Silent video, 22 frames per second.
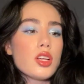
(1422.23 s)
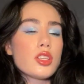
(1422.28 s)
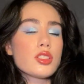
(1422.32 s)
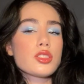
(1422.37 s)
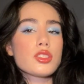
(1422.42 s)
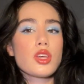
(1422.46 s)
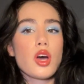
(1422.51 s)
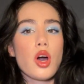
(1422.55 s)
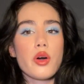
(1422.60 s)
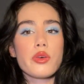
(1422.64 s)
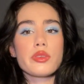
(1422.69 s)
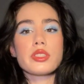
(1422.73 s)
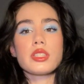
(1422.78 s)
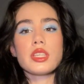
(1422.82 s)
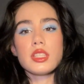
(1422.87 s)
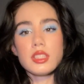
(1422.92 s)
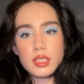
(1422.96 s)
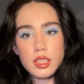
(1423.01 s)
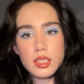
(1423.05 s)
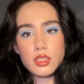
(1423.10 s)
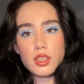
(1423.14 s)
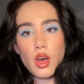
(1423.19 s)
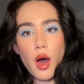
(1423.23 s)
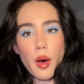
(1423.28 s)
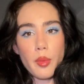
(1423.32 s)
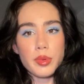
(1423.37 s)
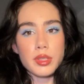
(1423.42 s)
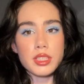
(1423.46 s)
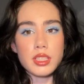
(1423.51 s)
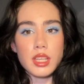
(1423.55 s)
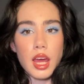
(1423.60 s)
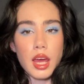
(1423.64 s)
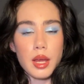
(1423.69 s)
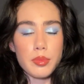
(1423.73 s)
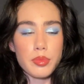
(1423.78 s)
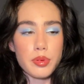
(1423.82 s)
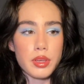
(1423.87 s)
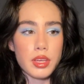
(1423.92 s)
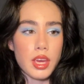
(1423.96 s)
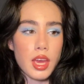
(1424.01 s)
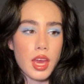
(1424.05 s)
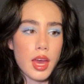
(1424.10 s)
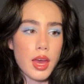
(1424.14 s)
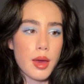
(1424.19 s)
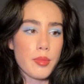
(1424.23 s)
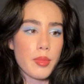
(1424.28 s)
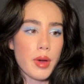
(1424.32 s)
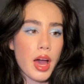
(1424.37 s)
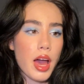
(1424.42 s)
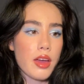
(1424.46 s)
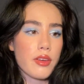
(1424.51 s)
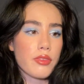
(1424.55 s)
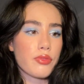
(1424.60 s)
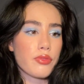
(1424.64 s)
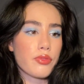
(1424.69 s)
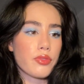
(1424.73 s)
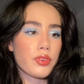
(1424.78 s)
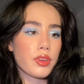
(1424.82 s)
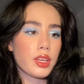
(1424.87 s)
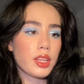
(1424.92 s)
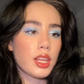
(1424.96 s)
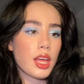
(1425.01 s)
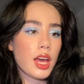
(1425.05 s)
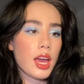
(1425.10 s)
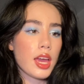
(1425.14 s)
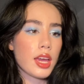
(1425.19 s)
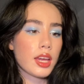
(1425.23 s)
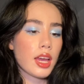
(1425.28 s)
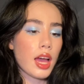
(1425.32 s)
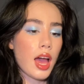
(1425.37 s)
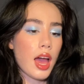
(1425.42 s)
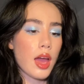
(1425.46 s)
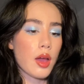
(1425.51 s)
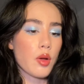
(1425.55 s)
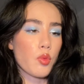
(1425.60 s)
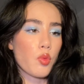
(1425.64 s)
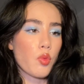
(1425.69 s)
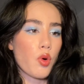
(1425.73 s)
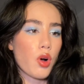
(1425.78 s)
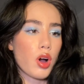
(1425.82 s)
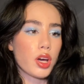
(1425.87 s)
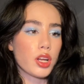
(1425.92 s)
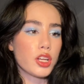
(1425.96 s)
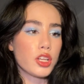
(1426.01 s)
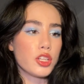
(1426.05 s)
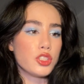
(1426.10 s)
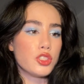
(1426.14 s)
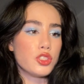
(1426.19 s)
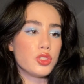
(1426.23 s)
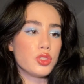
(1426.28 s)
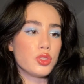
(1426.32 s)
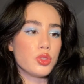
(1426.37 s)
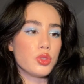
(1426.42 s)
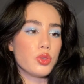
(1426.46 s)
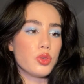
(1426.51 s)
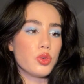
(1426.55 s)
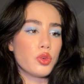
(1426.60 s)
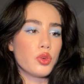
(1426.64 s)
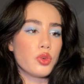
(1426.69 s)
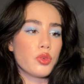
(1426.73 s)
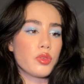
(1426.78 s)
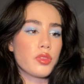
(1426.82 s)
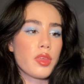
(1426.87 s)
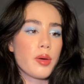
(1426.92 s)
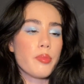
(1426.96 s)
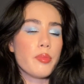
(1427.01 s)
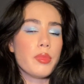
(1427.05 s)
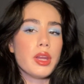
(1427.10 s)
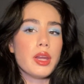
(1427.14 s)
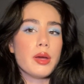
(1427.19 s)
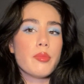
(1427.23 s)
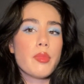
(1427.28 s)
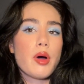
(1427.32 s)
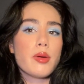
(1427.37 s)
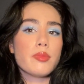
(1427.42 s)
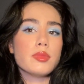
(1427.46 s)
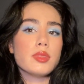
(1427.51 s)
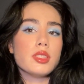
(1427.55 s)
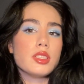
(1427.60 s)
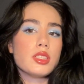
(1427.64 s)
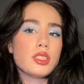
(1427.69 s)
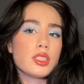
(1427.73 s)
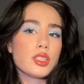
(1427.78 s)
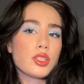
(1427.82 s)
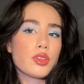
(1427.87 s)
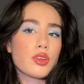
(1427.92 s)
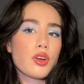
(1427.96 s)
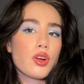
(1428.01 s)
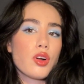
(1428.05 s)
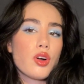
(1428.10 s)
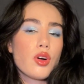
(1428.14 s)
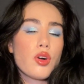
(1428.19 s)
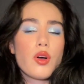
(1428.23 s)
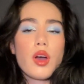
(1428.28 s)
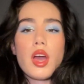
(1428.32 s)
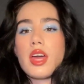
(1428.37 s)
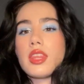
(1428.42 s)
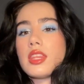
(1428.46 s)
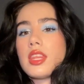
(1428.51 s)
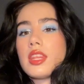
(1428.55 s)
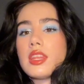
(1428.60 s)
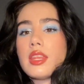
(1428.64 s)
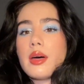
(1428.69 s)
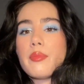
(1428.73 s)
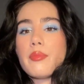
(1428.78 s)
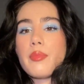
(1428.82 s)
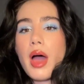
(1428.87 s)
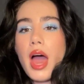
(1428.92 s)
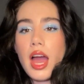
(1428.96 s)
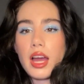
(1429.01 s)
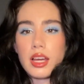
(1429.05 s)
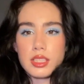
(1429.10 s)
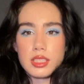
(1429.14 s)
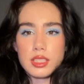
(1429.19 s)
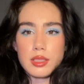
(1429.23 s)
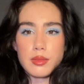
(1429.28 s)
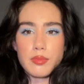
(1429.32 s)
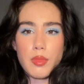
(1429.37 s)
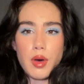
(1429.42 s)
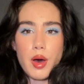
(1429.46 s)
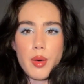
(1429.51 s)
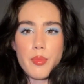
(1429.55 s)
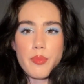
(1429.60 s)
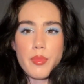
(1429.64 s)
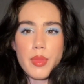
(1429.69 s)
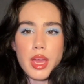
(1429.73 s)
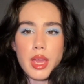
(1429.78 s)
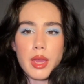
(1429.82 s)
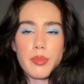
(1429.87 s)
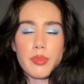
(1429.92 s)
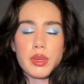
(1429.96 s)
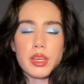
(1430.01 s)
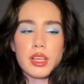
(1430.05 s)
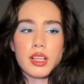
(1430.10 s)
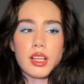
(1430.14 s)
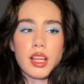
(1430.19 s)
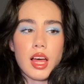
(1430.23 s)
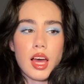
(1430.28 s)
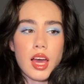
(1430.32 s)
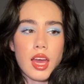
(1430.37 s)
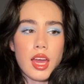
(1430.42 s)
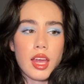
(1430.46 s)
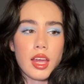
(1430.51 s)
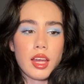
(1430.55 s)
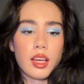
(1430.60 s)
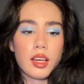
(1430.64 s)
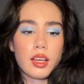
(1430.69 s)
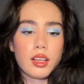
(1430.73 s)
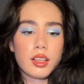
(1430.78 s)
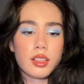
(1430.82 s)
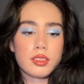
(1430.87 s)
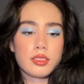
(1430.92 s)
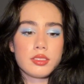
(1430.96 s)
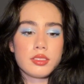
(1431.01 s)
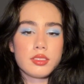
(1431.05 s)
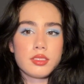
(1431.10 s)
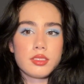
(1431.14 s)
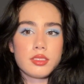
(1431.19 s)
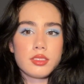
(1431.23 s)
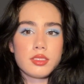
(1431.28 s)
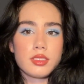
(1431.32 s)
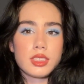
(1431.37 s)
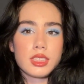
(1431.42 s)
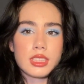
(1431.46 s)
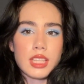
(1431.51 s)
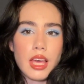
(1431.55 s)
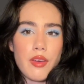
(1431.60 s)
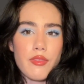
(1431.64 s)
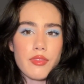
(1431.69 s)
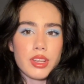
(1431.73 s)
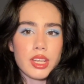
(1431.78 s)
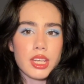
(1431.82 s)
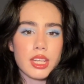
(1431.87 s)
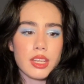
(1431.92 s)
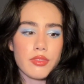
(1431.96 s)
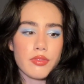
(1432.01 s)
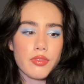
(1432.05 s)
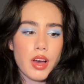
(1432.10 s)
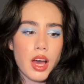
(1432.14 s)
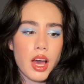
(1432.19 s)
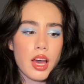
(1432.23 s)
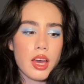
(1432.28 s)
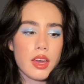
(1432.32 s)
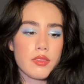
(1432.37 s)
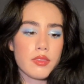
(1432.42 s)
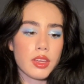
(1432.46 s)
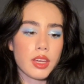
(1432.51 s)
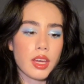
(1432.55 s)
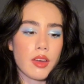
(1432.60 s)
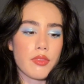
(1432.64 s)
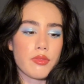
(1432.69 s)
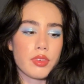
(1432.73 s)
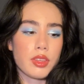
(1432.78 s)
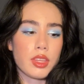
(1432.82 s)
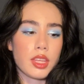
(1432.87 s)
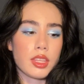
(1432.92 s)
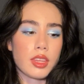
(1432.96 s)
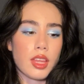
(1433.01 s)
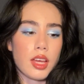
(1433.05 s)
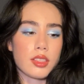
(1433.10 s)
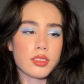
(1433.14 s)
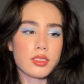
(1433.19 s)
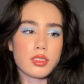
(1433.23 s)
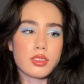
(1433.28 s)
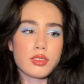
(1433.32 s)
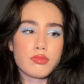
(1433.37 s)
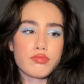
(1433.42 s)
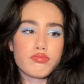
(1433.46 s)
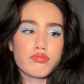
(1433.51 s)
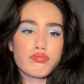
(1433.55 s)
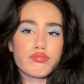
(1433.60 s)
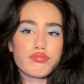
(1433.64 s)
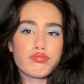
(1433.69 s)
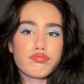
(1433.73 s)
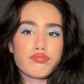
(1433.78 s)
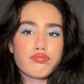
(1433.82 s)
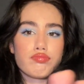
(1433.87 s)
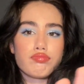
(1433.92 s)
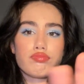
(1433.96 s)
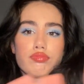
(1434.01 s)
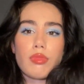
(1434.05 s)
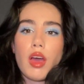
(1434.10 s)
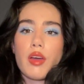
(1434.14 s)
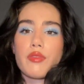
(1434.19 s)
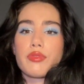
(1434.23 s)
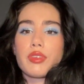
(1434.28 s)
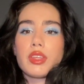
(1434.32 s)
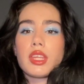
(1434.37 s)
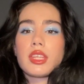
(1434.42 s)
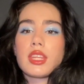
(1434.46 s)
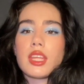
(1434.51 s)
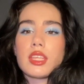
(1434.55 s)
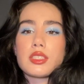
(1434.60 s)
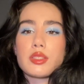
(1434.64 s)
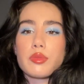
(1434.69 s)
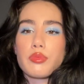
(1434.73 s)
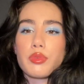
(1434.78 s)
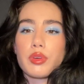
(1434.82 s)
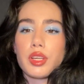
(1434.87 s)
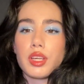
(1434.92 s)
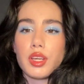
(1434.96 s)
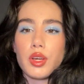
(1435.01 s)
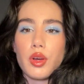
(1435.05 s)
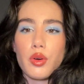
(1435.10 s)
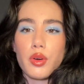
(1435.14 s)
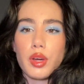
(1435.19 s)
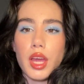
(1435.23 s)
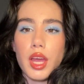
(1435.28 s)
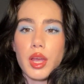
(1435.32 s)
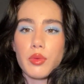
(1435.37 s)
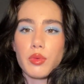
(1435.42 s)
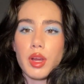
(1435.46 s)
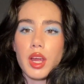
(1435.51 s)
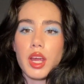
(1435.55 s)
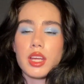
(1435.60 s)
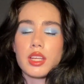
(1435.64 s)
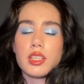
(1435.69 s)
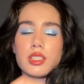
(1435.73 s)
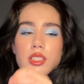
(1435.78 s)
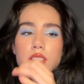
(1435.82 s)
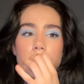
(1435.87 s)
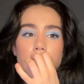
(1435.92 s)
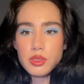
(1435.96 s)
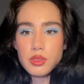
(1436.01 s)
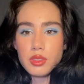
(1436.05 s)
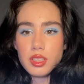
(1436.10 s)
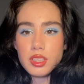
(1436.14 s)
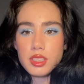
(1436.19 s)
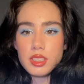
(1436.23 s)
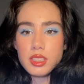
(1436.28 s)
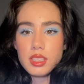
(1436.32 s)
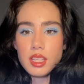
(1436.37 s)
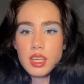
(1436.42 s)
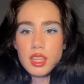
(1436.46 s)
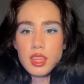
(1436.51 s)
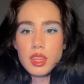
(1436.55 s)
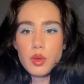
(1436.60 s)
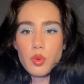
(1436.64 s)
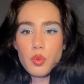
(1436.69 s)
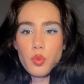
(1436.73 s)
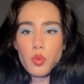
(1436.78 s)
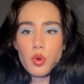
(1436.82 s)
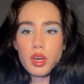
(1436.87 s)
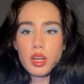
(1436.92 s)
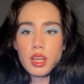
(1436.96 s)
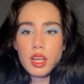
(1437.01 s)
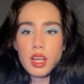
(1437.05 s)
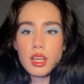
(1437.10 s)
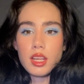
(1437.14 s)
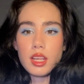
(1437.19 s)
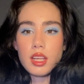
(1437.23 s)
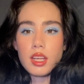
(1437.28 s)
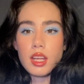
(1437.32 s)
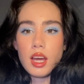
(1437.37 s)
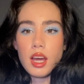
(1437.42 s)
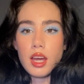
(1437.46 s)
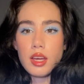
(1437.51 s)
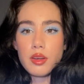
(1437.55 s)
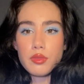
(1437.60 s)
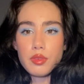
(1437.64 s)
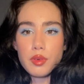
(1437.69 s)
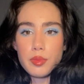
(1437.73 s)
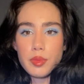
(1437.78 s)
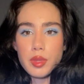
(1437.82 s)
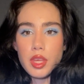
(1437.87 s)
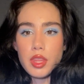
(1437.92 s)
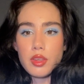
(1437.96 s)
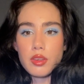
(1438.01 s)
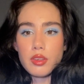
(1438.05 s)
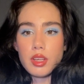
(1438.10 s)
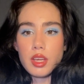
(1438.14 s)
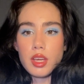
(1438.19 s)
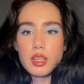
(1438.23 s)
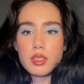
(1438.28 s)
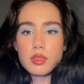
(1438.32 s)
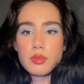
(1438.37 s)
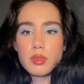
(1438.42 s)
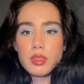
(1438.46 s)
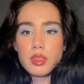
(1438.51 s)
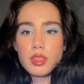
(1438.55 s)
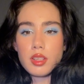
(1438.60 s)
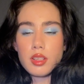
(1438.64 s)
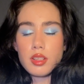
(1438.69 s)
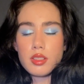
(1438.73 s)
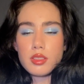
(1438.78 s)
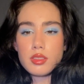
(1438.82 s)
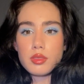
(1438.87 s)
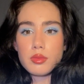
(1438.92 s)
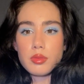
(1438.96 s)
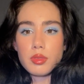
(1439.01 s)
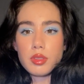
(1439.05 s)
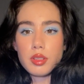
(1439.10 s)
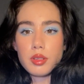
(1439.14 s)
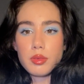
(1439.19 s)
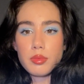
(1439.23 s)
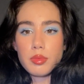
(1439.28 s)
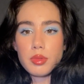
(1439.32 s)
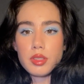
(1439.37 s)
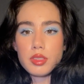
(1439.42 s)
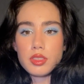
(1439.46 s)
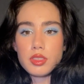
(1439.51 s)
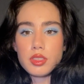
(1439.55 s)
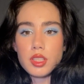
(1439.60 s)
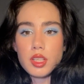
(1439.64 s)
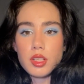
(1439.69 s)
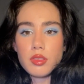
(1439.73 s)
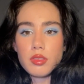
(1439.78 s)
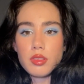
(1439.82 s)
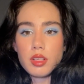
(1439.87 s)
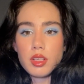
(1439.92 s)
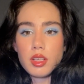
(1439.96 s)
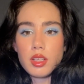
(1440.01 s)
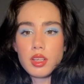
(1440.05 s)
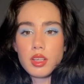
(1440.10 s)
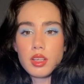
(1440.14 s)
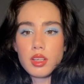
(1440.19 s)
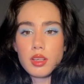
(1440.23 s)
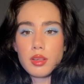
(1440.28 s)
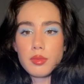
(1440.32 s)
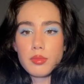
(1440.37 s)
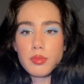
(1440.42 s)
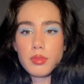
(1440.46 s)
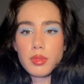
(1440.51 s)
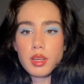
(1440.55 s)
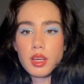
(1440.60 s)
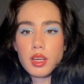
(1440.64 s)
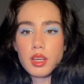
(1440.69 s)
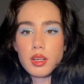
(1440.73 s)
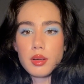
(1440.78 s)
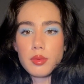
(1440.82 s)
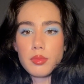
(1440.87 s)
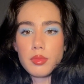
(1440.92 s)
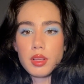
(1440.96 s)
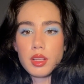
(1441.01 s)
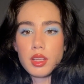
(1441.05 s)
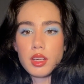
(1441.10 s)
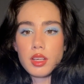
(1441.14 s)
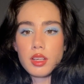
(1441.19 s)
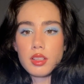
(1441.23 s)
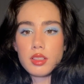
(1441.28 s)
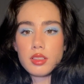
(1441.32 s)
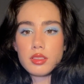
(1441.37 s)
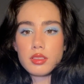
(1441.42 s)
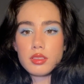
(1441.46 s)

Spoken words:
So since it's almost 9 p.m., I feel like I want to do the minimum 0 and then the maximum maybe like 75. Like I feel like that's a pretty okay range. can see, the 189 from the other day is right there, so we're gonna press generate. I am kind of blind,